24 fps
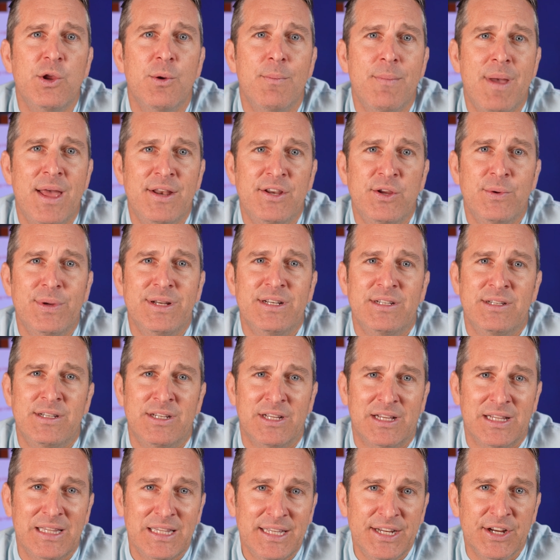your menu into
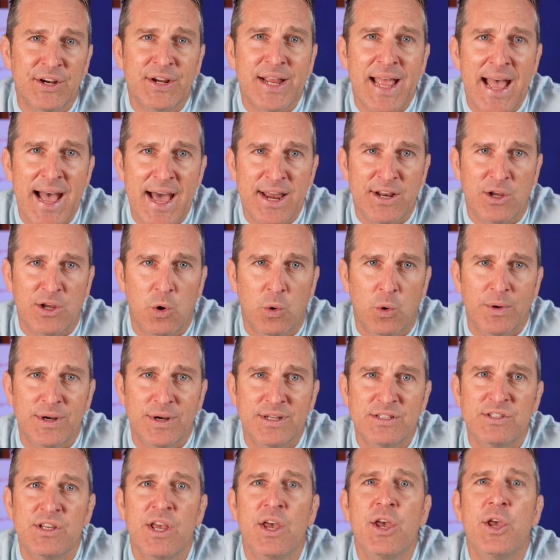clear
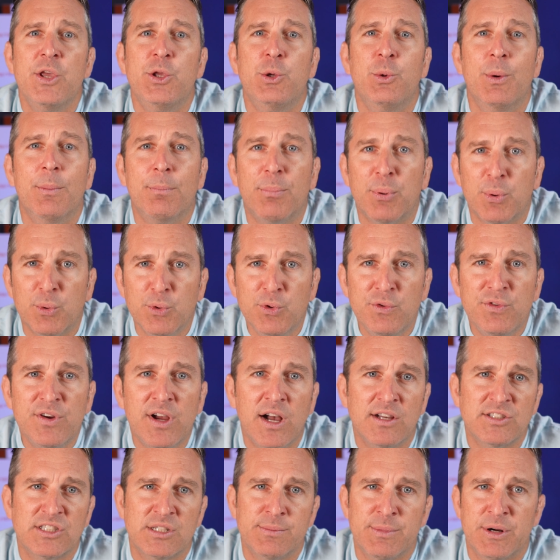categories, you improve
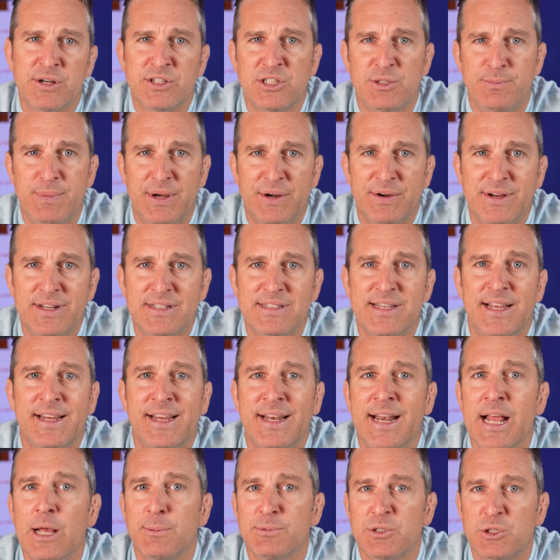customer experience and can
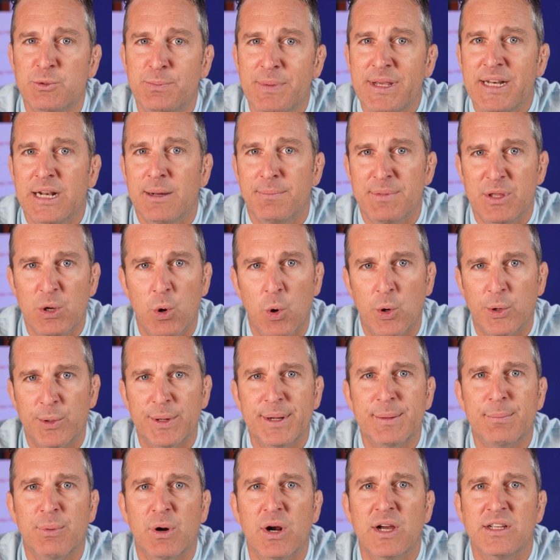help speed up the ordering
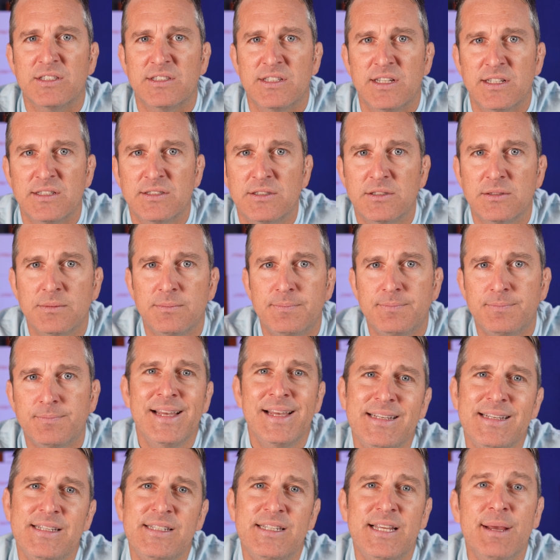process.
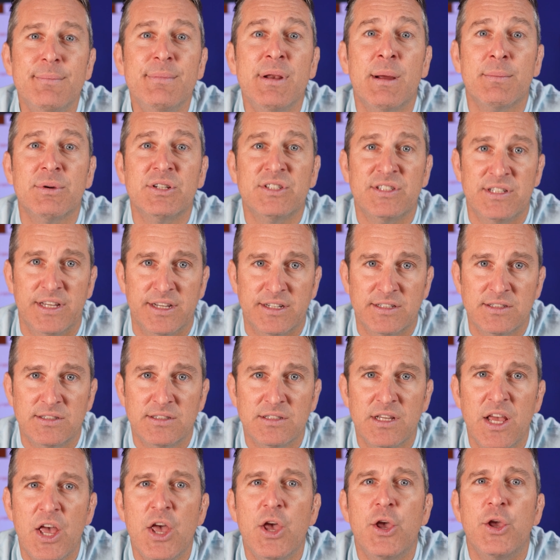Tip number
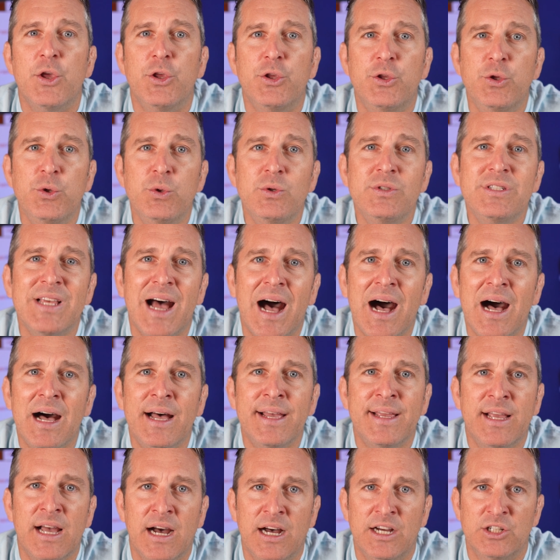6, use high
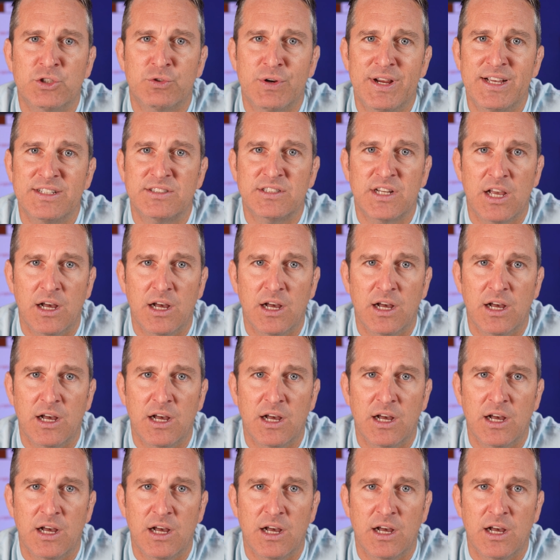contrast